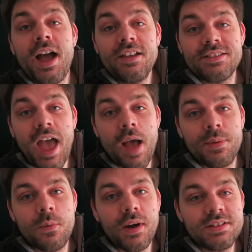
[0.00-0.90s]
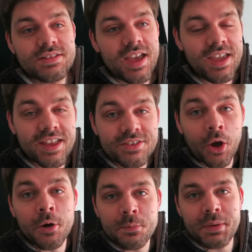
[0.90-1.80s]
guys, and happy Wednesday. It is
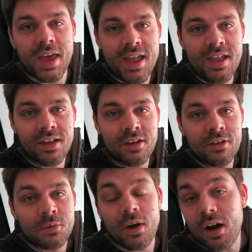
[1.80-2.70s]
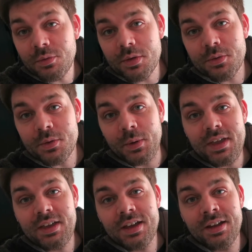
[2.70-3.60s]
hump day. We're halfway through the
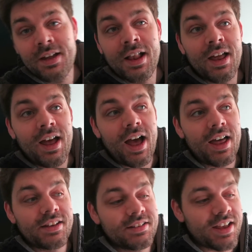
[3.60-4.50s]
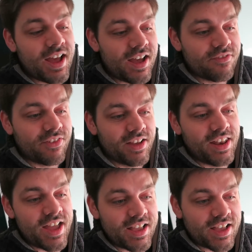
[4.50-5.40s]
week and I feel
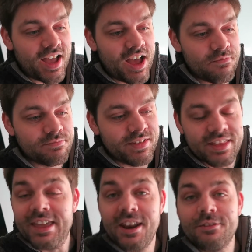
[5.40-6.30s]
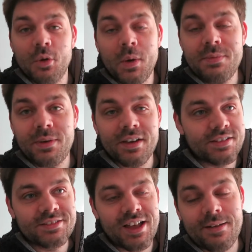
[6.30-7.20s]
like I'm near the end of the week
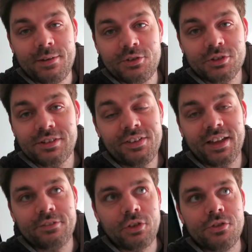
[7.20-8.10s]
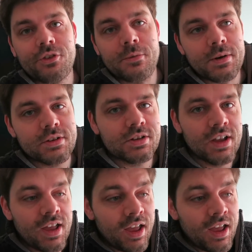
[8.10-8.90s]
because I'm exhausted. I feel like I've done so much.